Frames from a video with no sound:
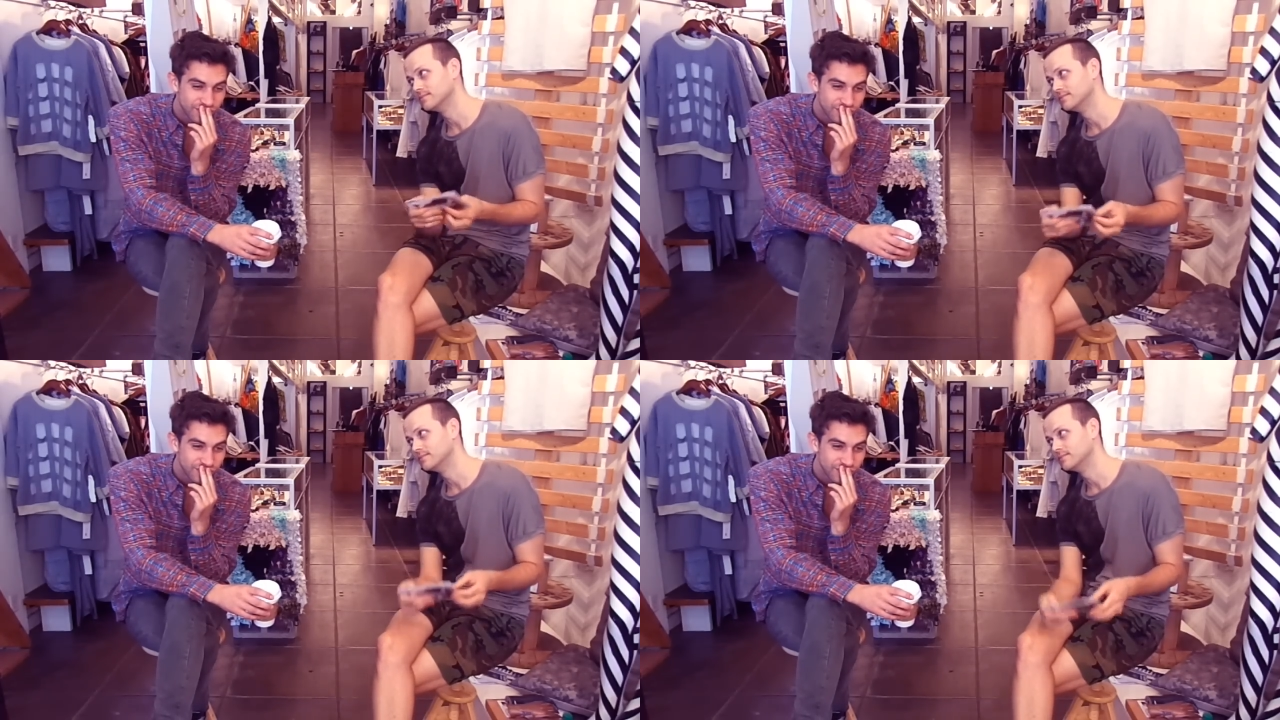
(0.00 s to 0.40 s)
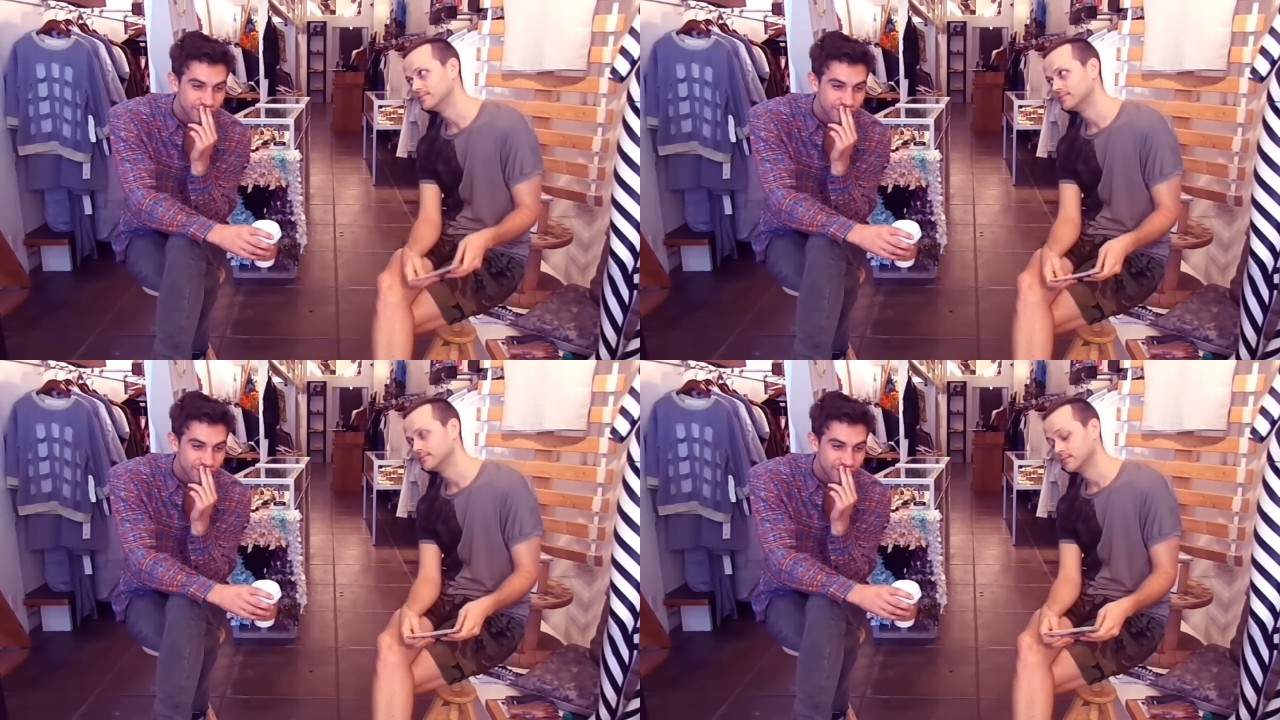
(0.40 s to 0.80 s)

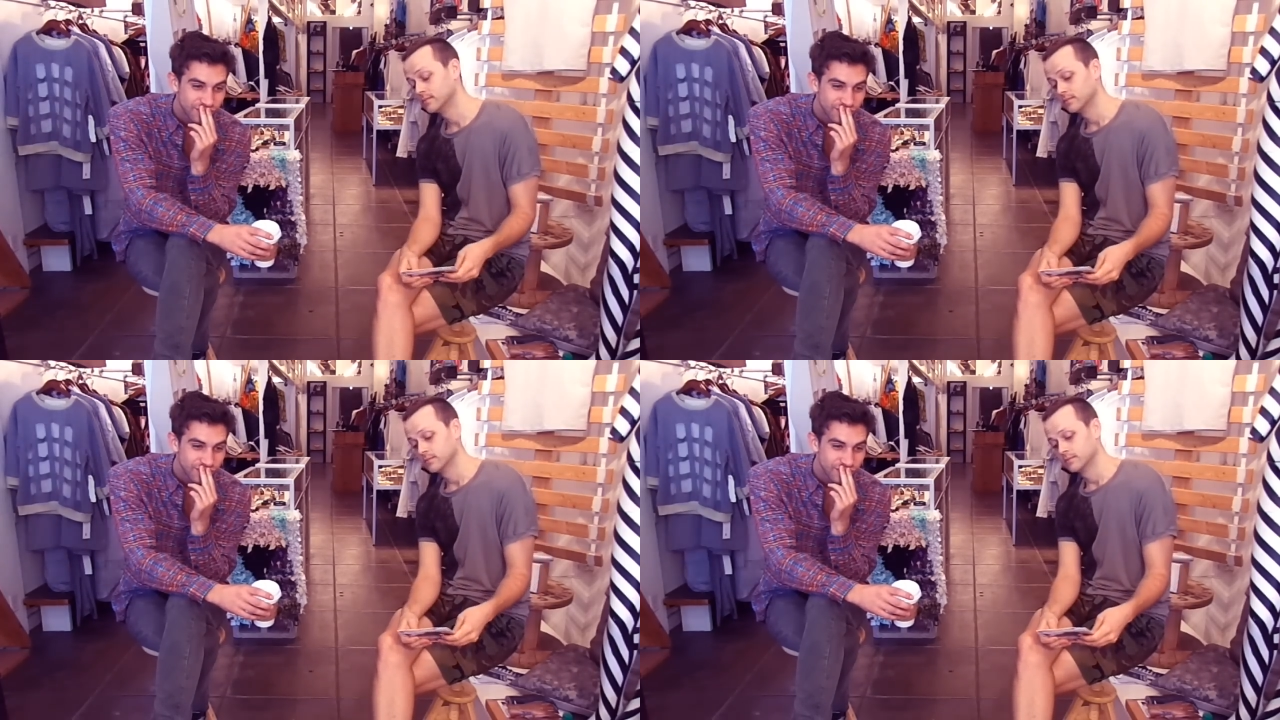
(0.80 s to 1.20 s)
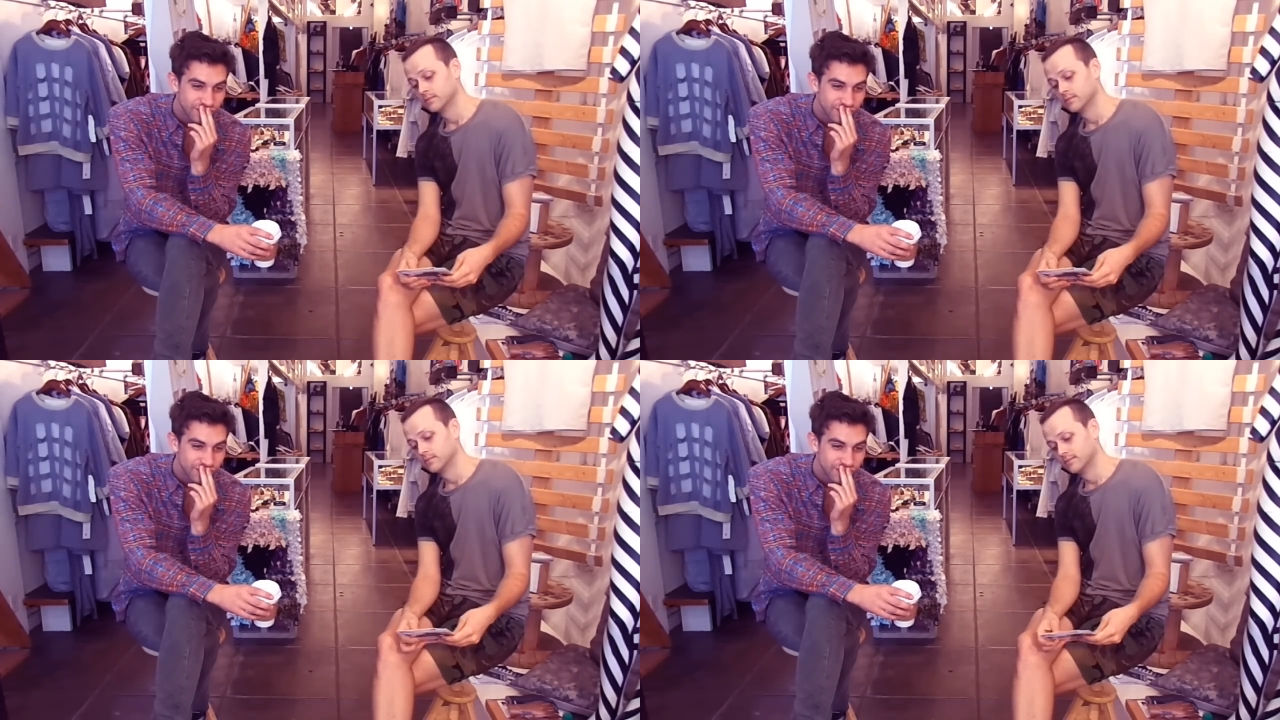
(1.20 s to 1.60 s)

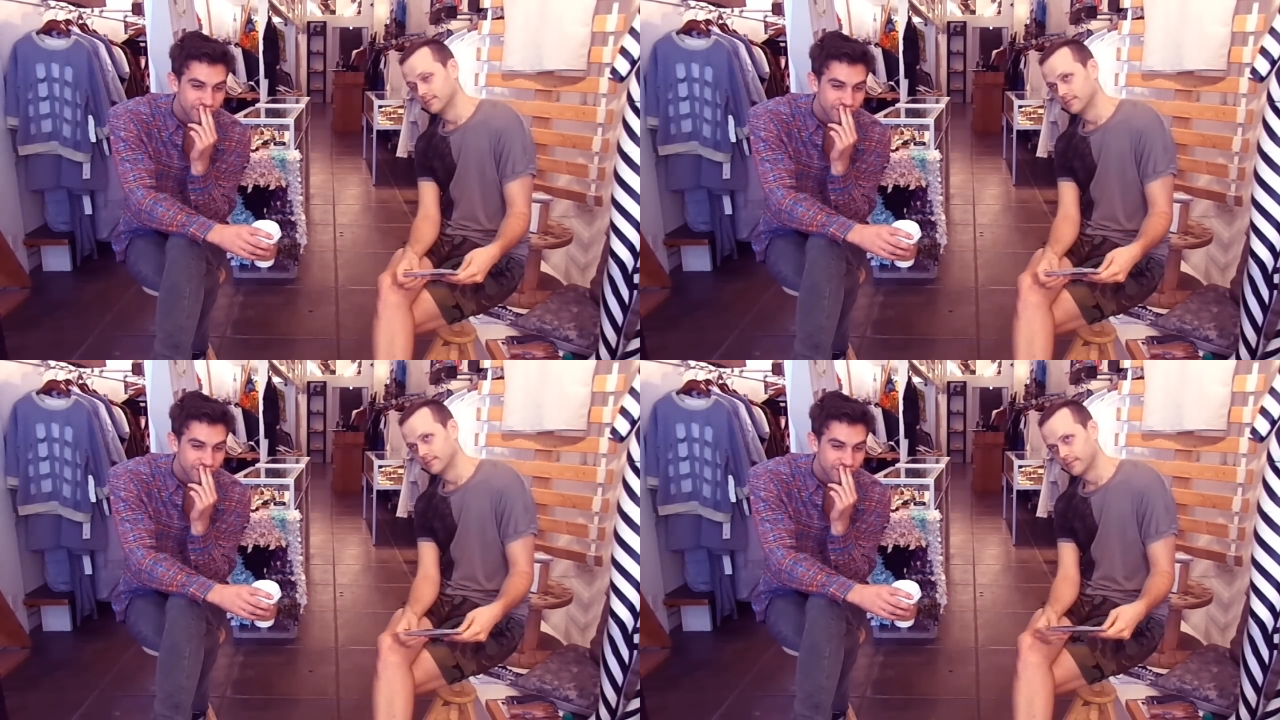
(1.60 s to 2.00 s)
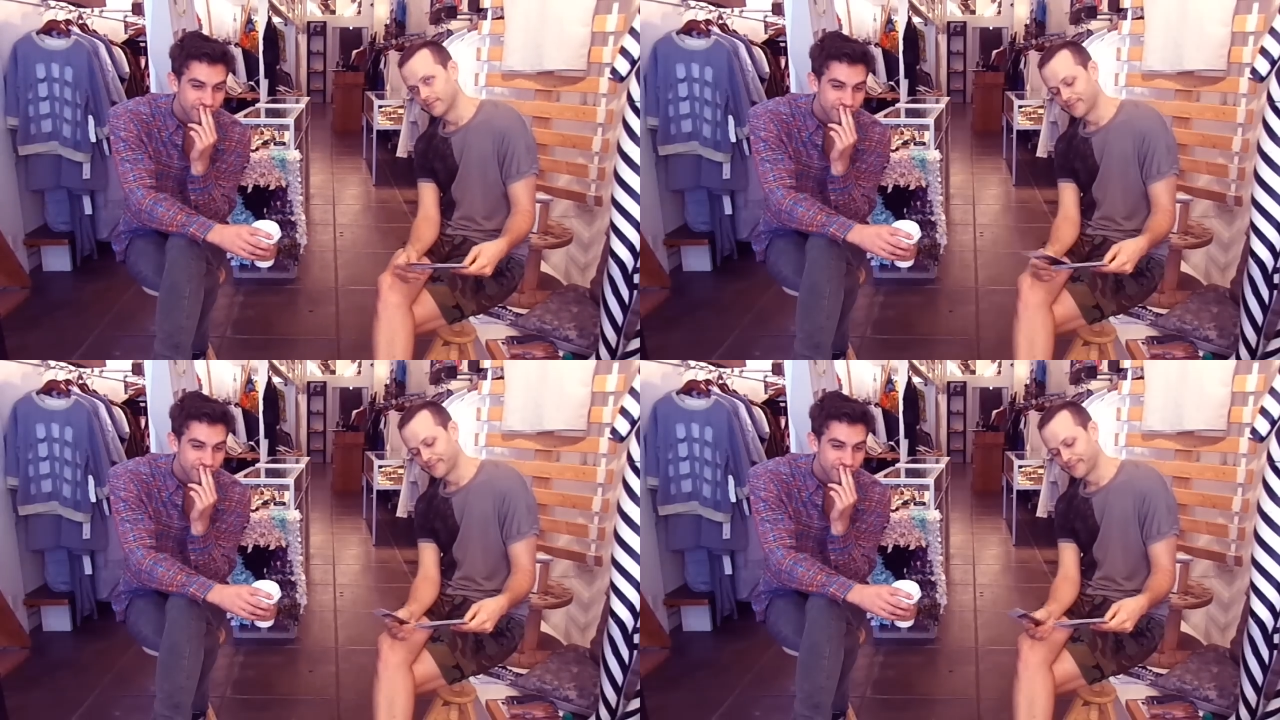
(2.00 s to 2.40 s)

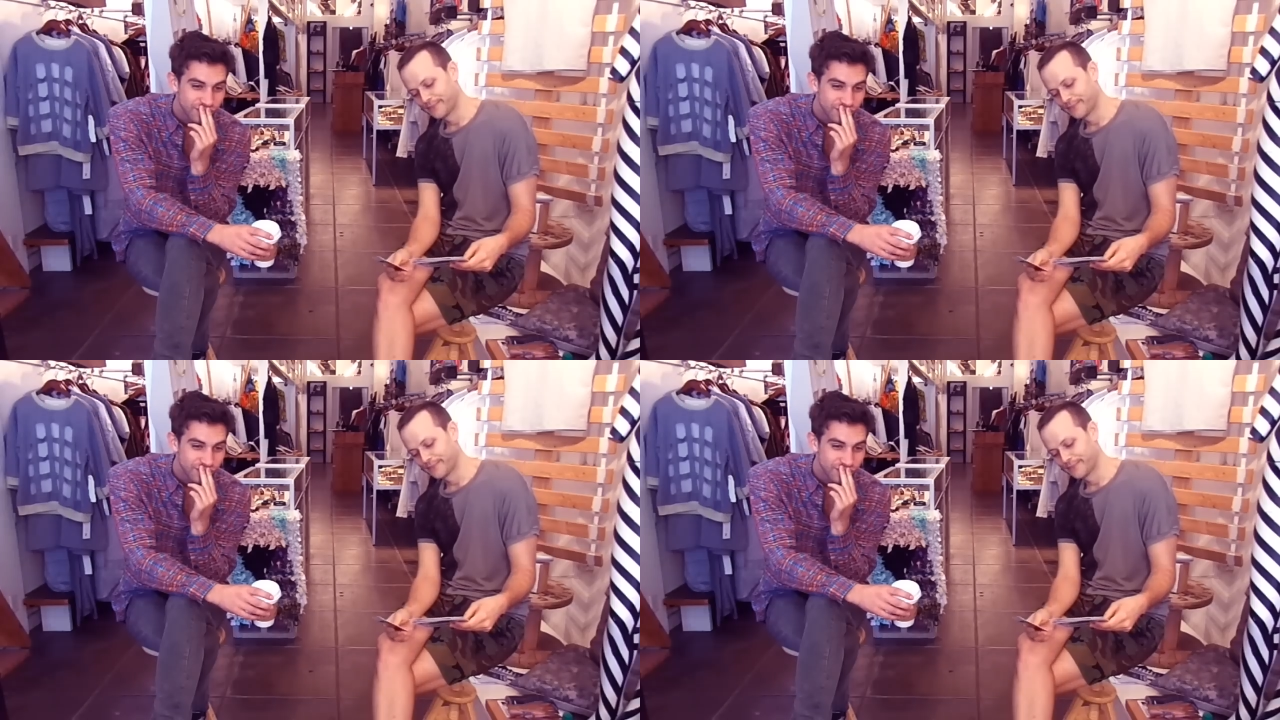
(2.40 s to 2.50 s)
Nobody speaks.